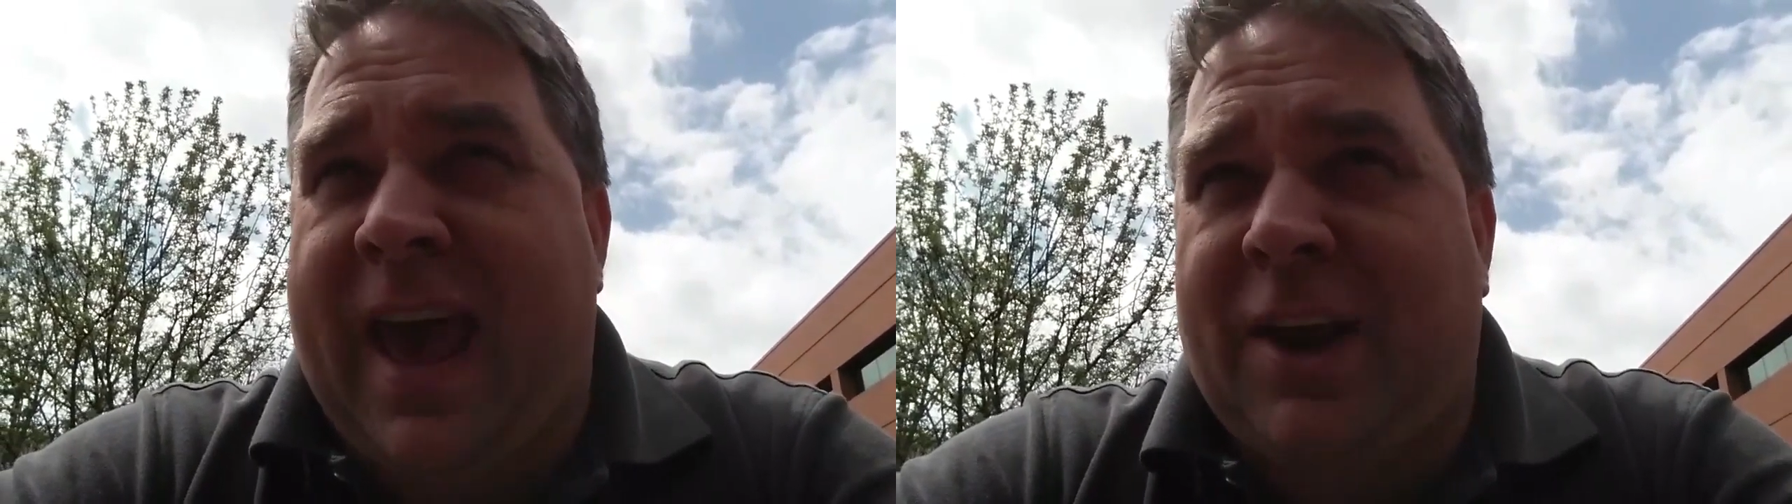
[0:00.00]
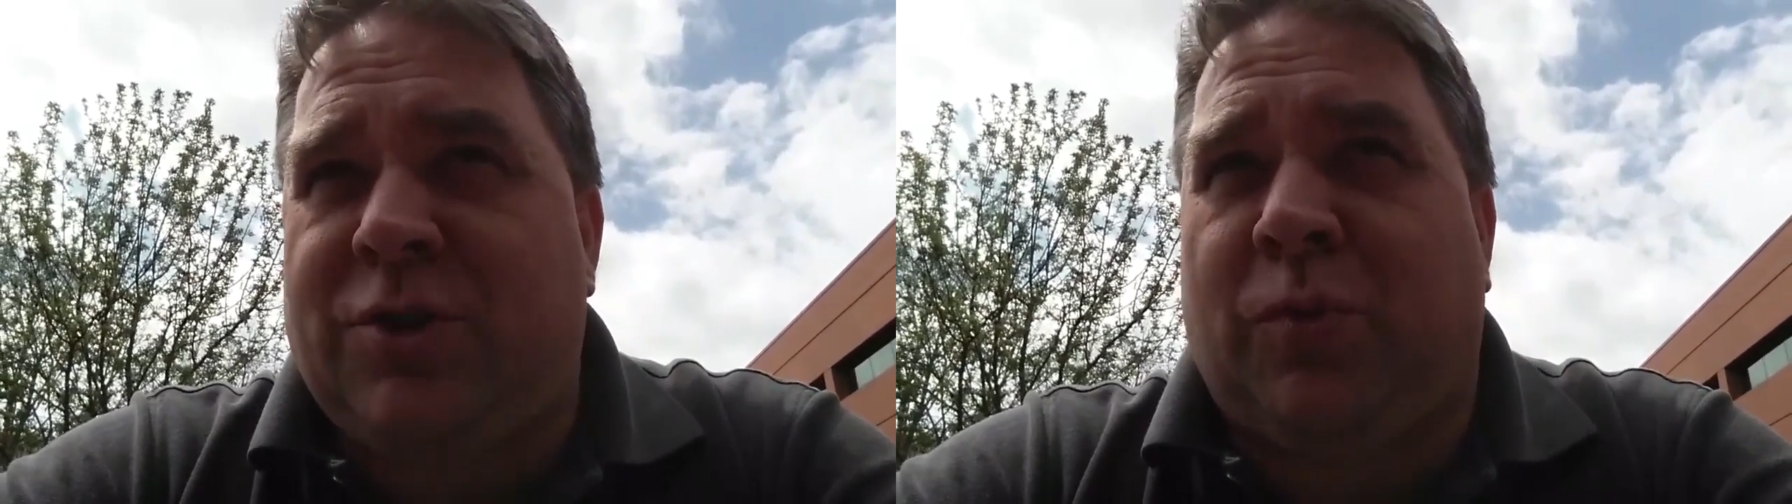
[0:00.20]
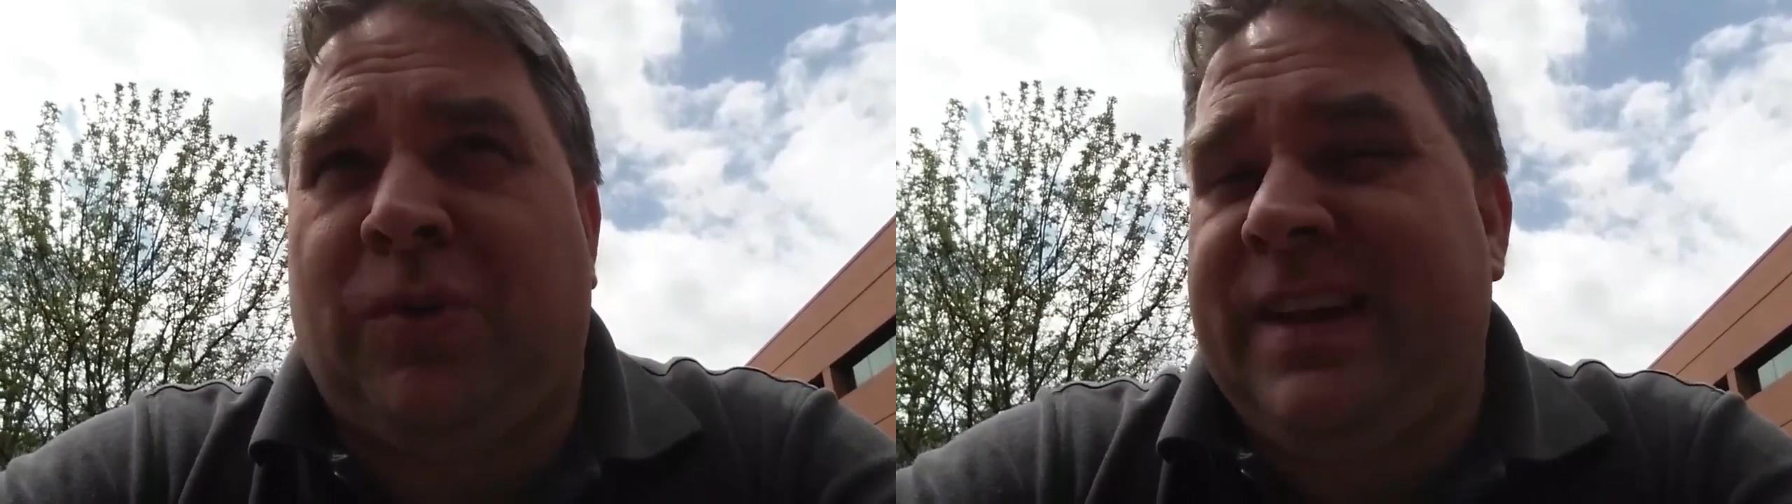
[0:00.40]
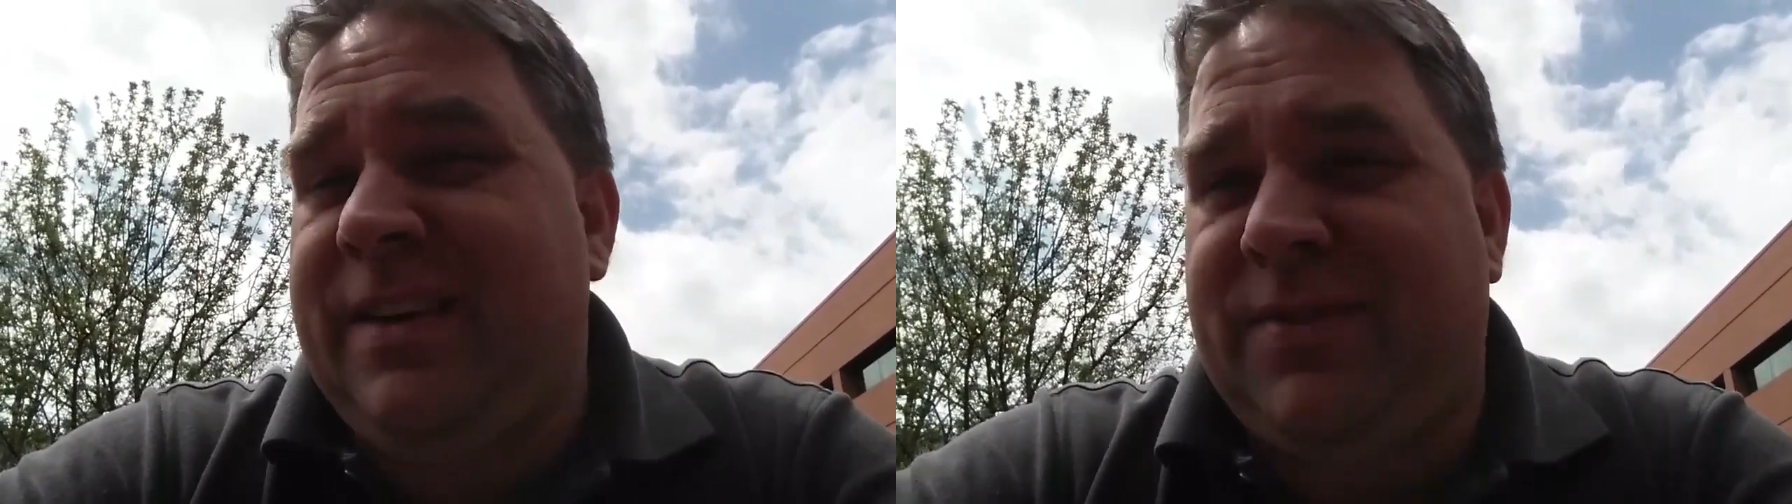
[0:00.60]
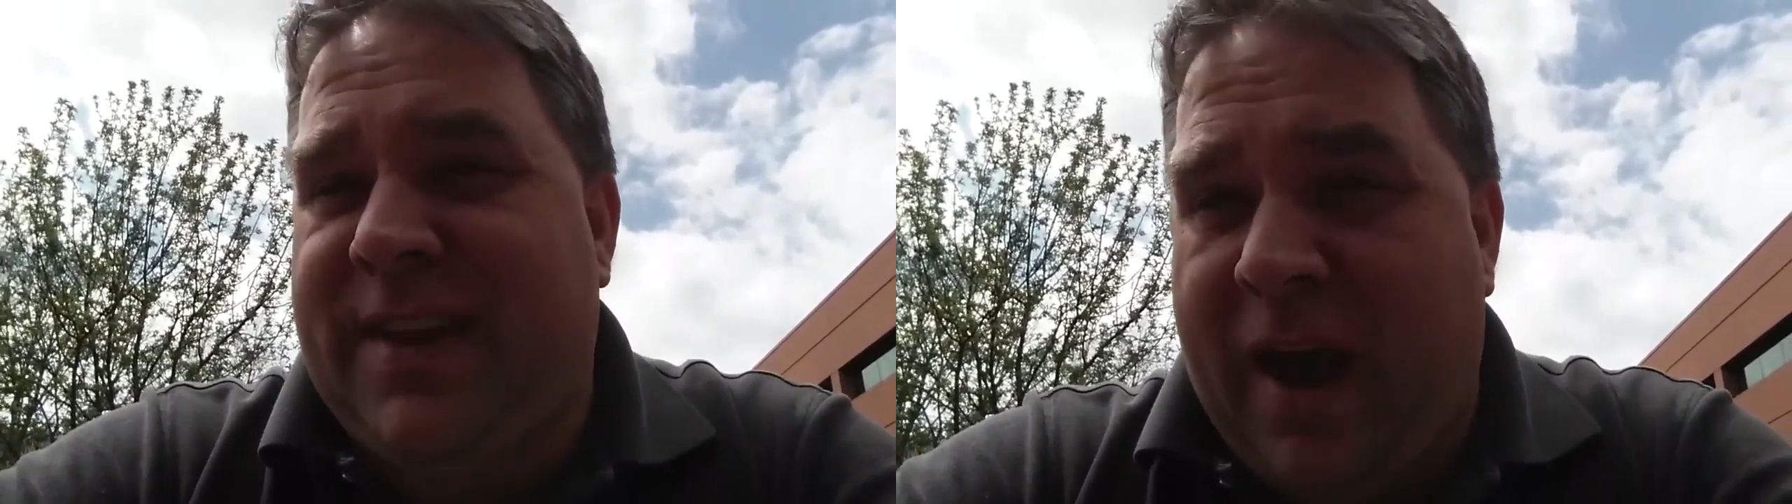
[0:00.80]
actual
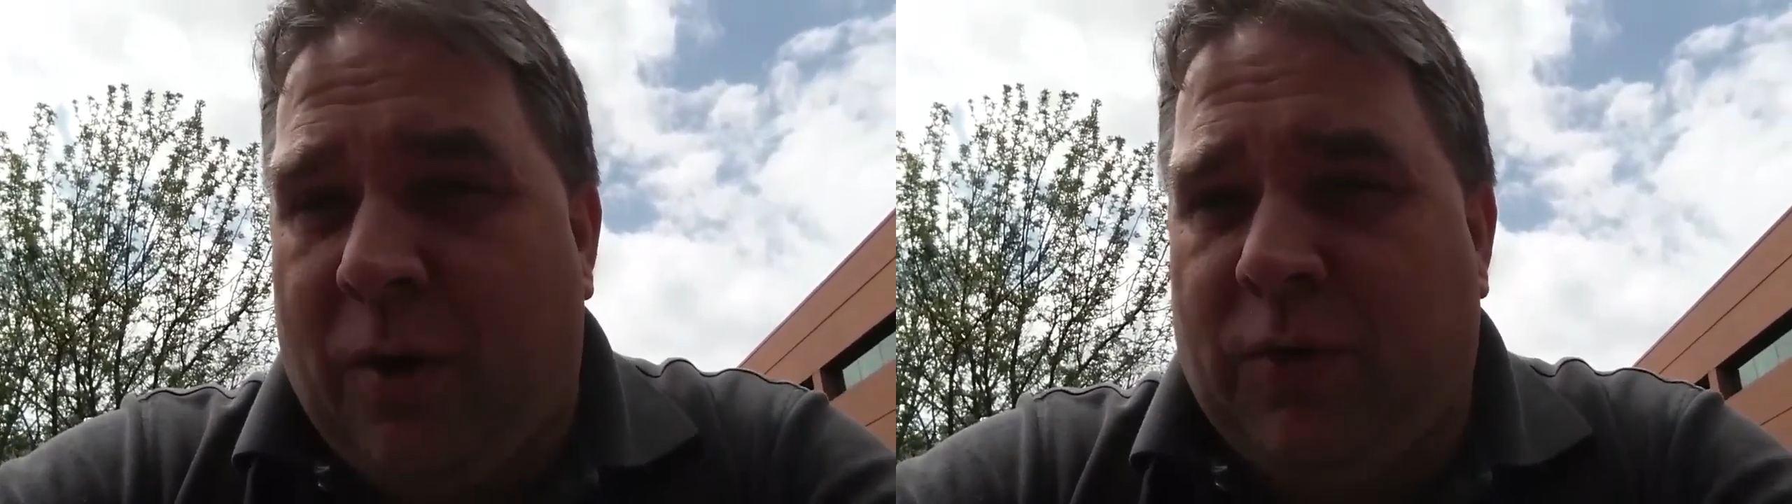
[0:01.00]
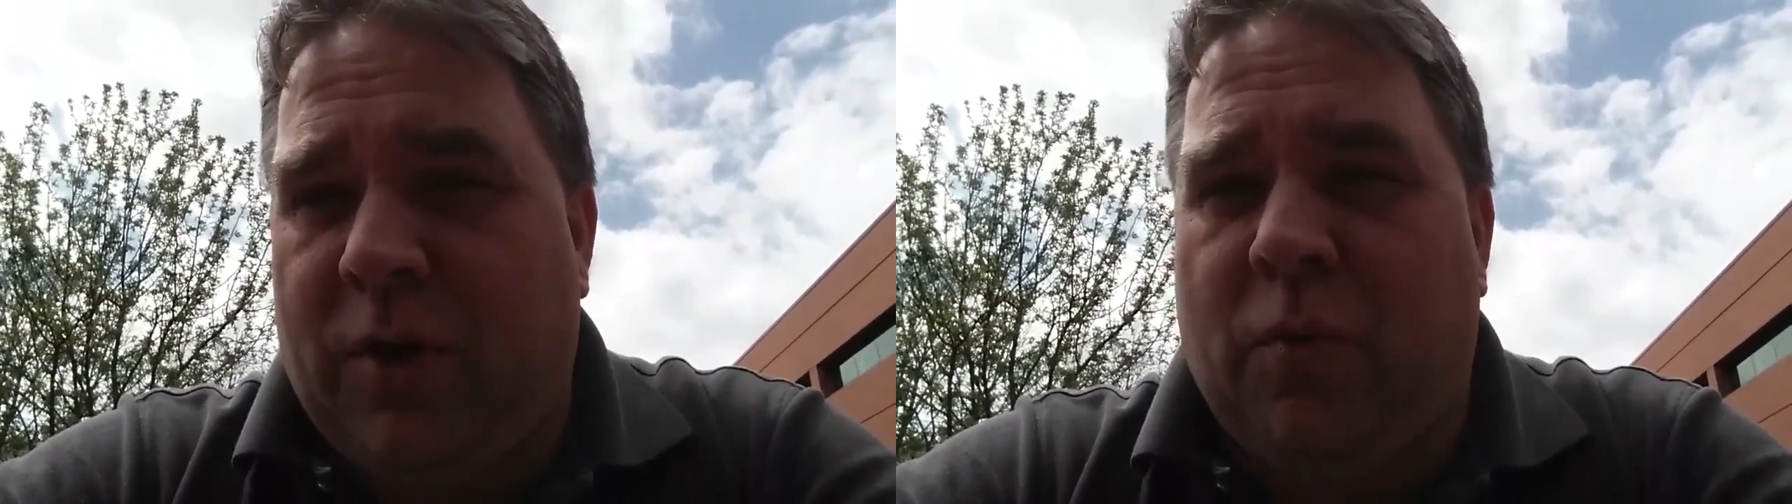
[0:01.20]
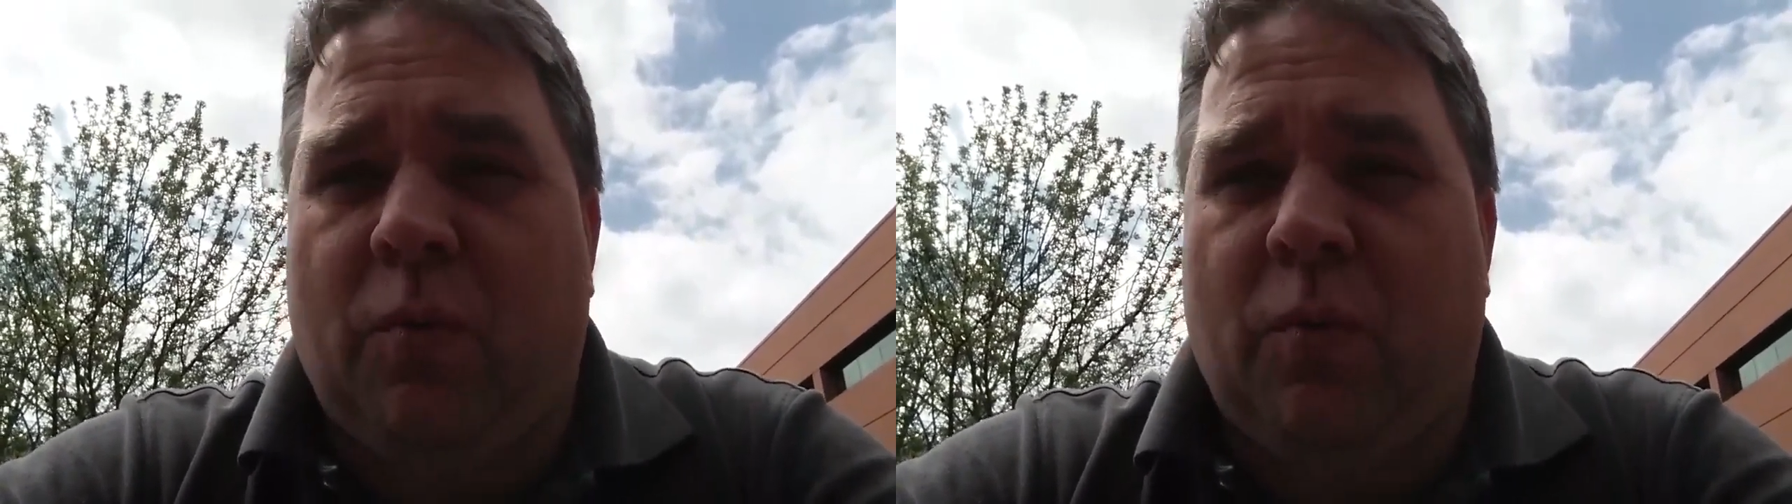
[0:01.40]
lived out